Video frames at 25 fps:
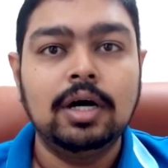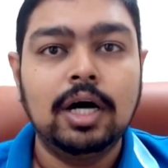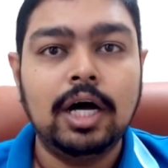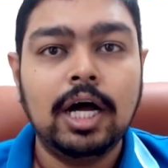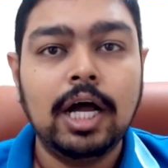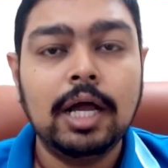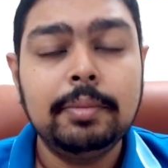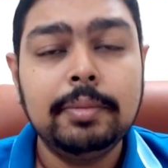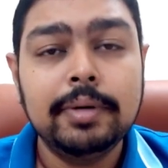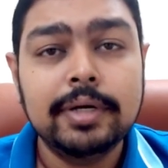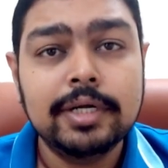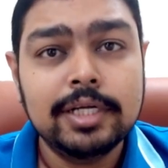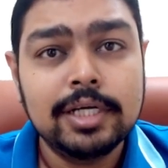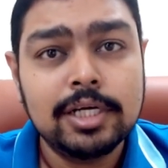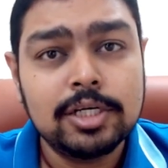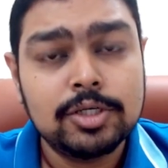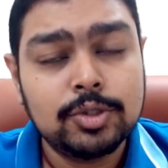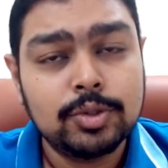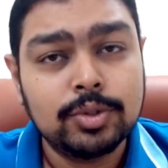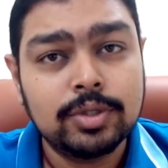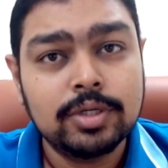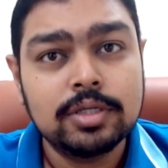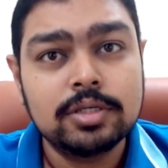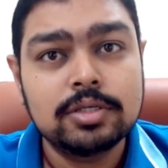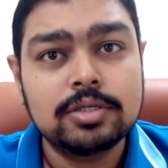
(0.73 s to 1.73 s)
Hi my dear
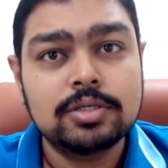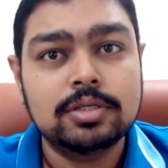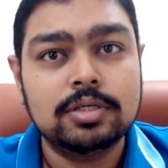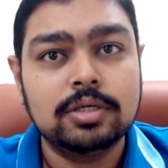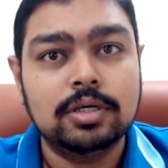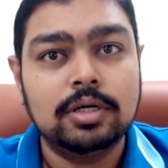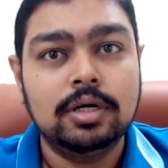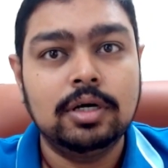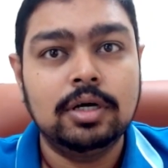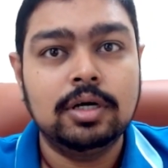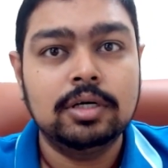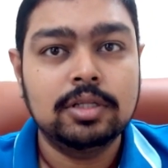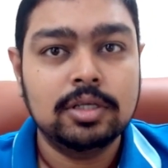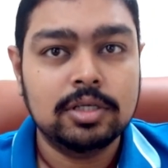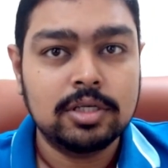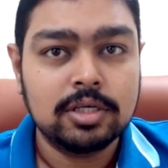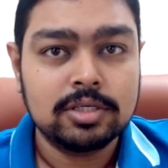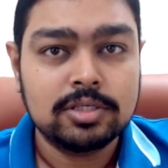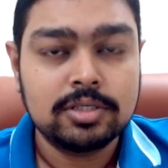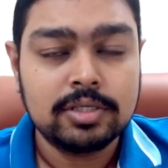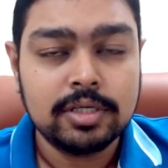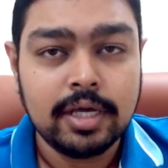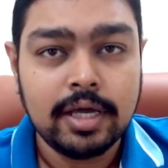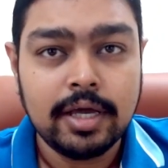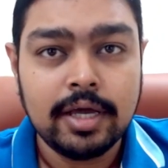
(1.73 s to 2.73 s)
students, this
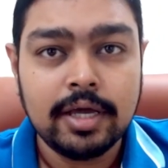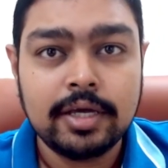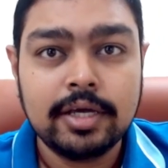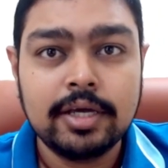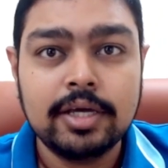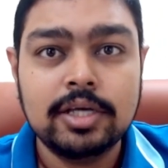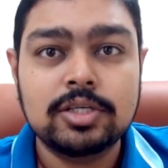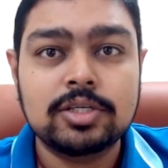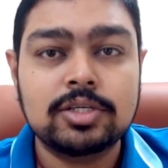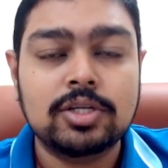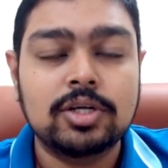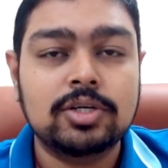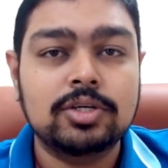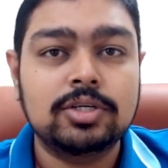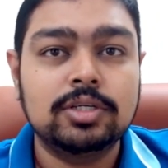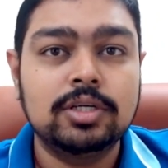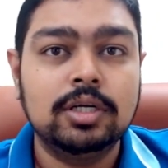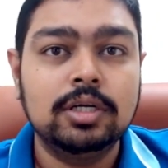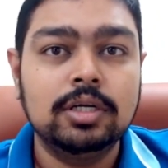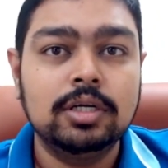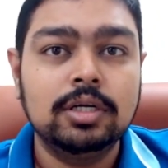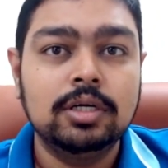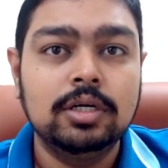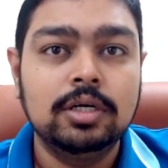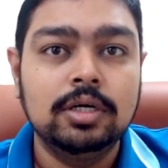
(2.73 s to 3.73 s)
is CAKS
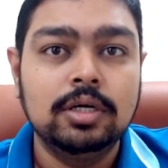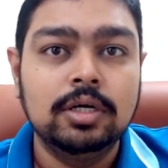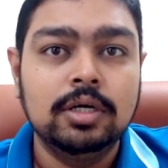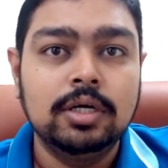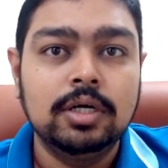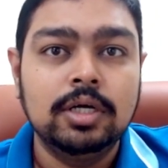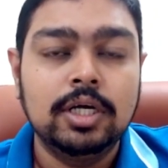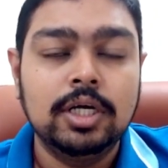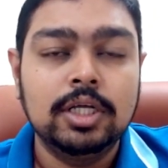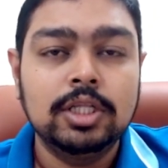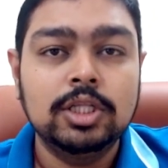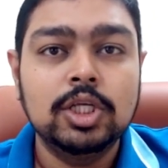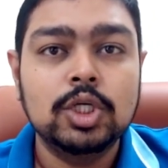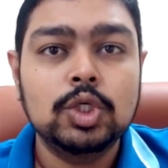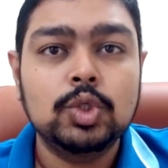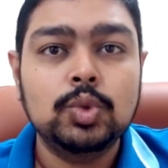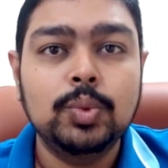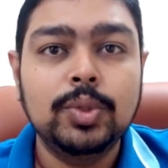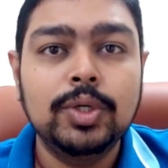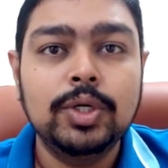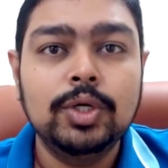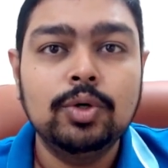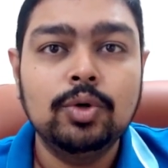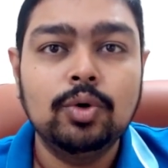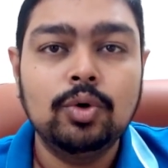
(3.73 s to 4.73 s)
Krishnan. In this
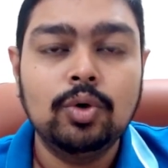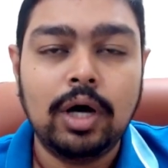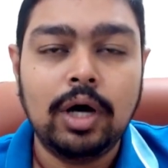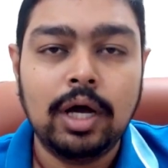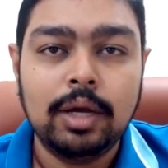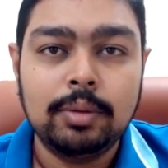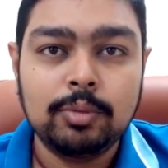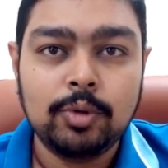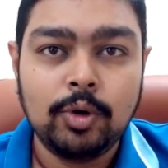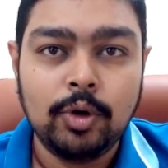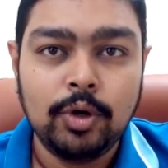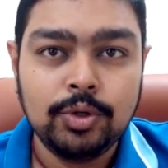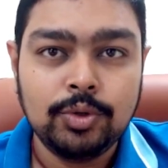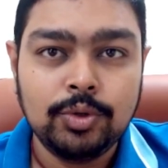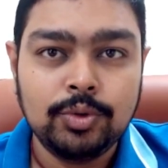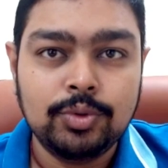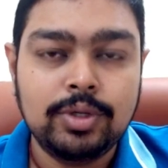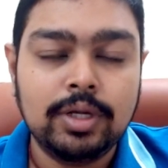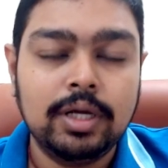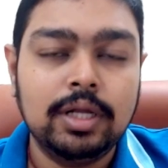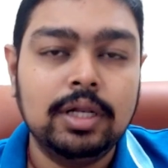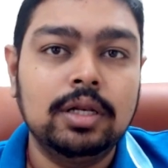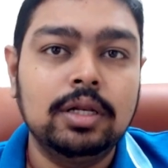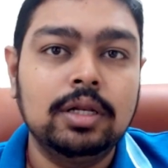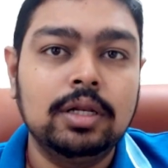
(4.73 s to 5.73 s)
video I am going to
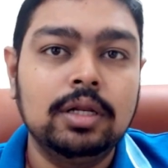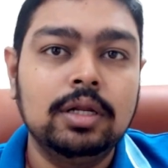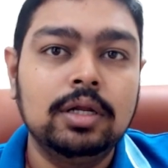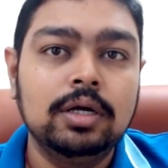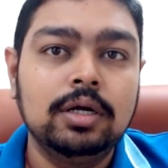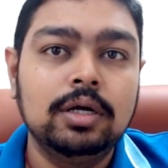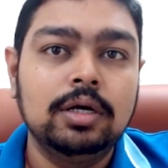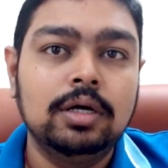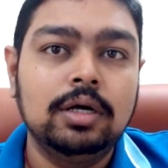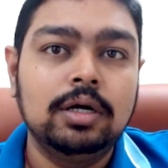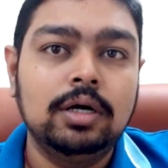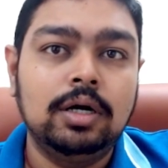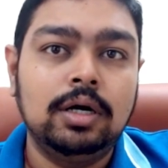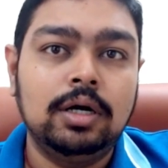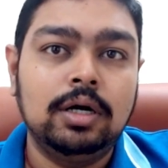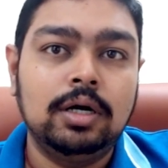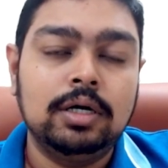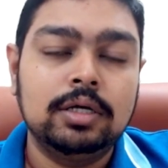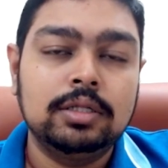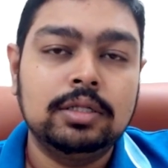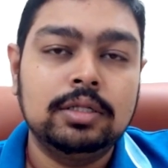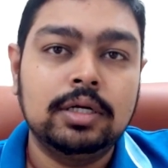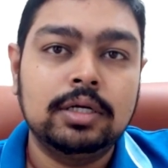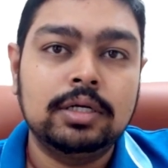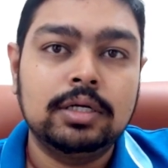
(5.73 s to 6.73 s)
tell
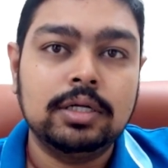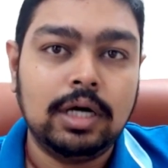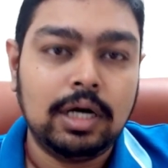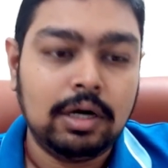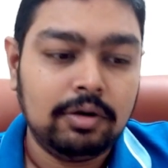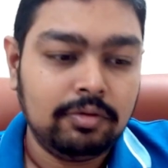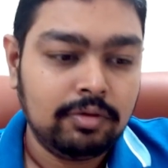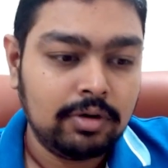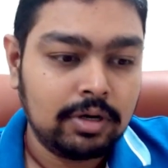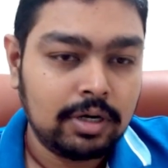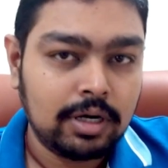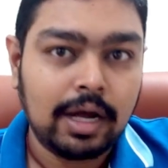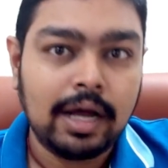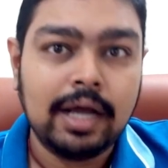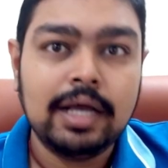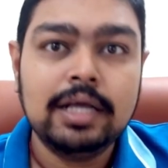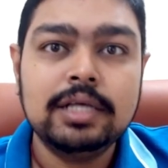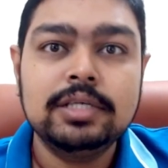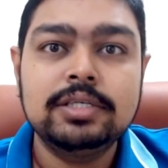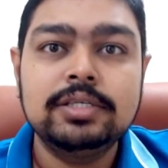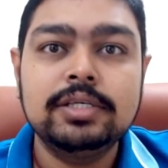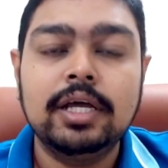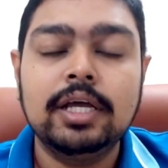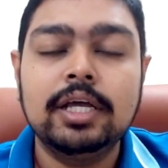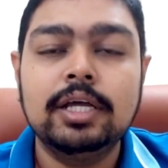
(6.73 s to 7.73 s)
that our
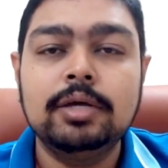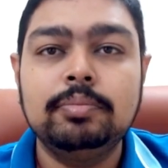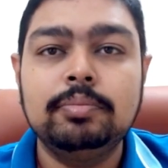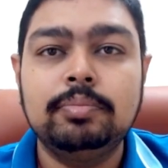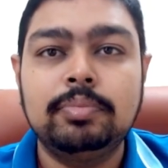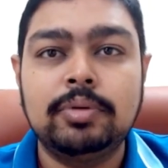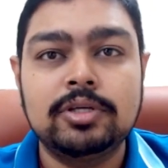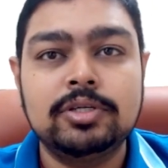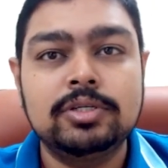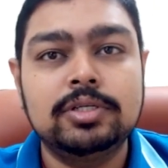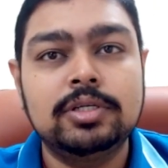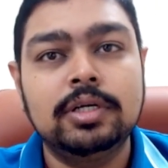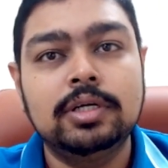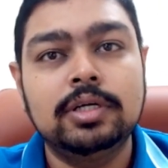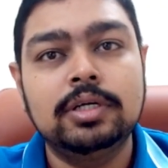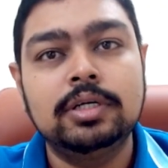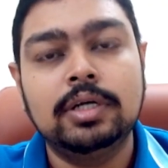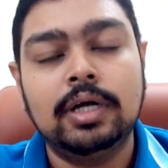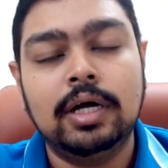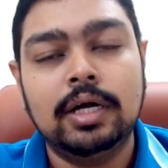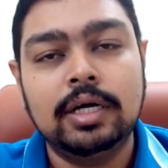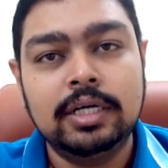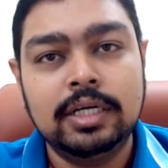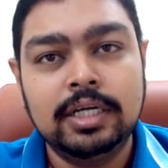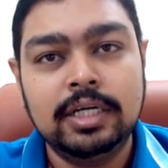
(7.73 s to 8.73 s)
ICAI
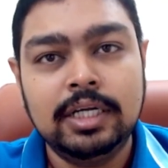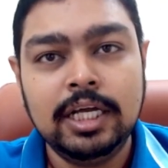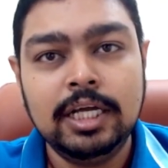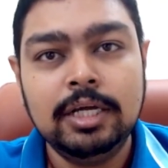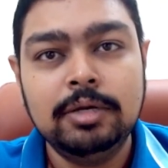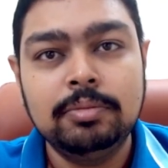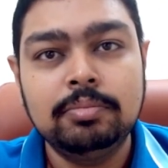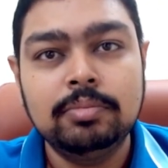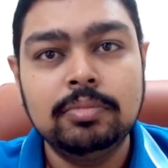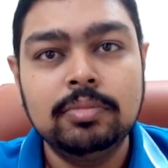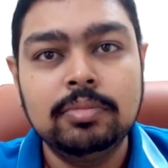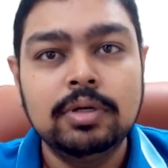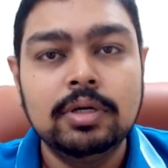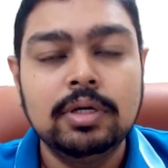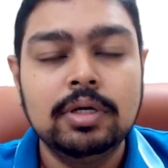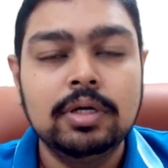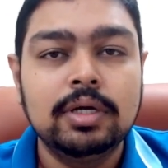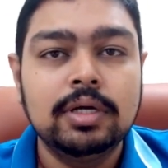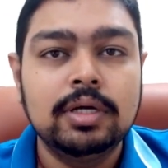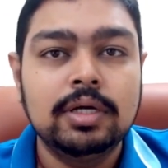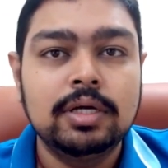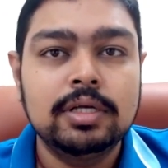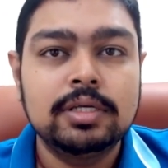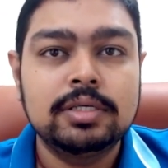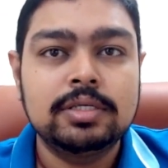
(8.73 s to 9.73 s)
president and team
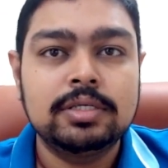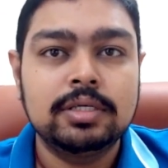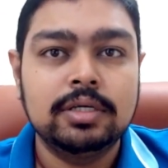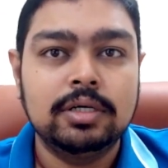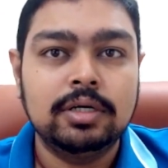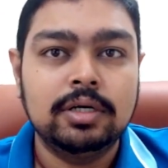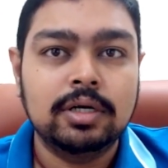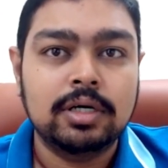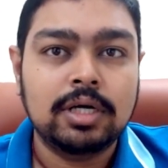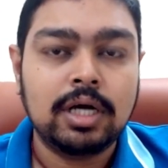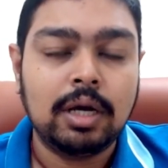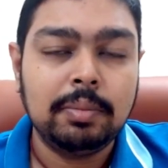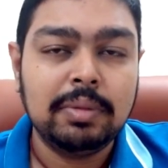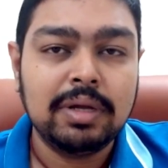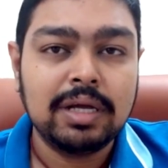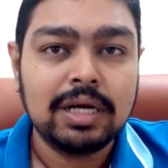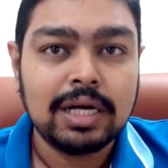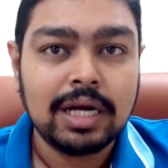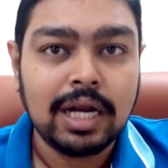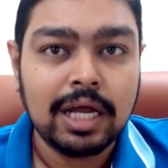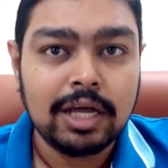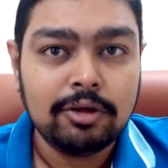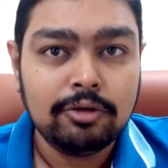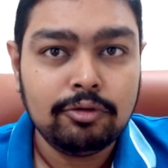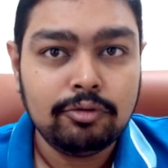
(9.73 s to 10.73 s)
is
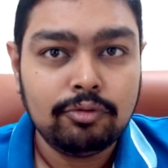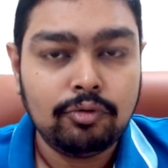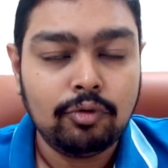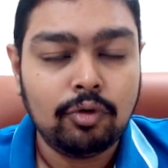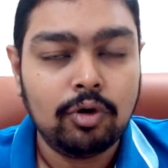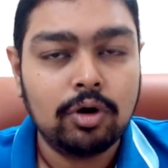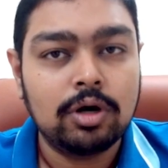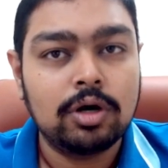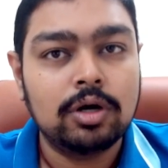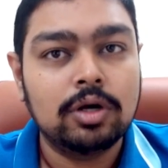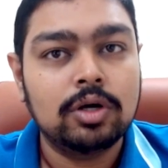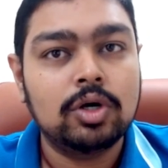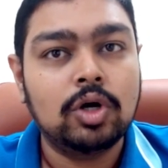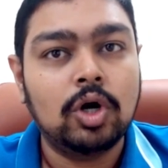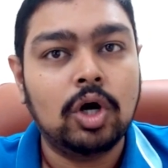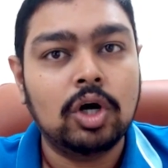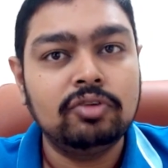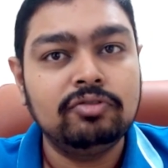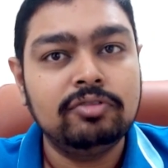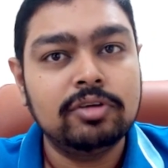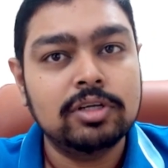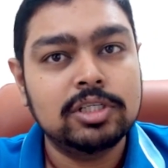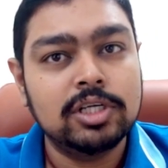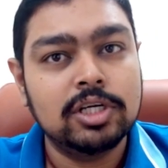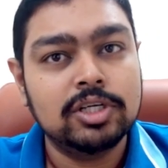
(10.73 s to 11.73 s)
coming live for
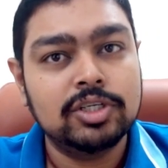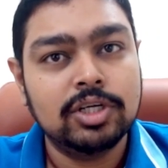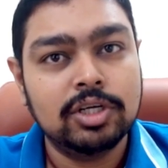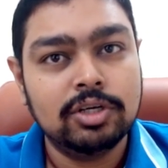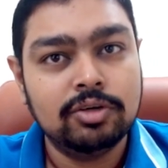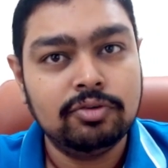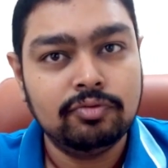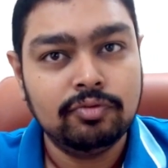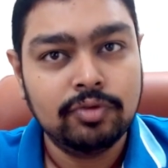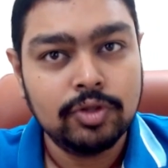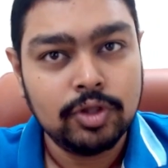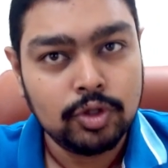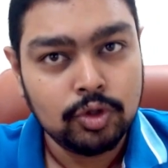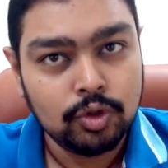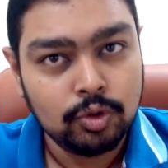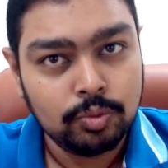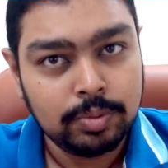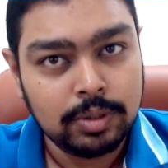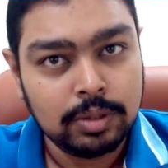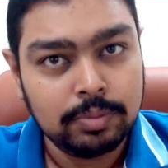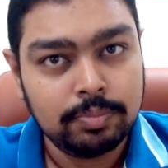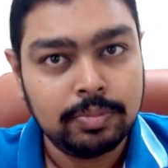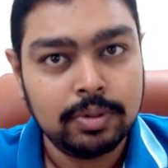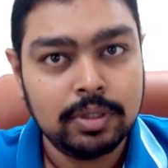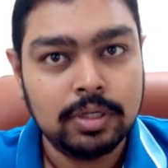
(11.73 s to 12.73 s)
conversation with you
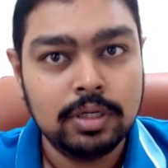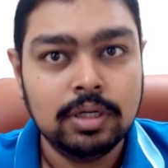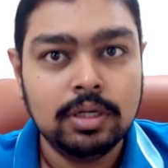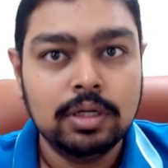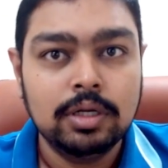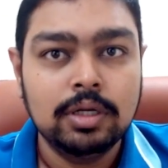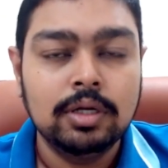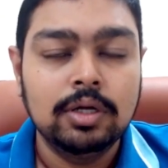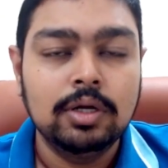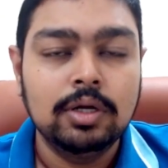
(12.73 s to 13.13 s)
people.